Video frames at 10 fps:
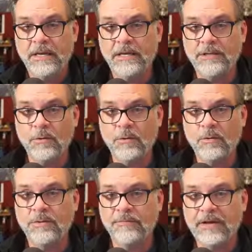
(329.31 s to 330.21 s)

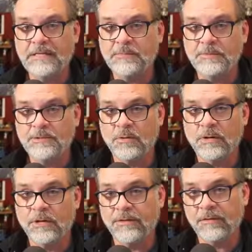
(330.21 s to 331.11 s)
Ignore the vast
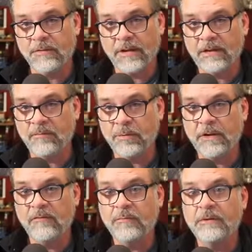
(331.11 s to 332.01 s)
majority of the creative brief,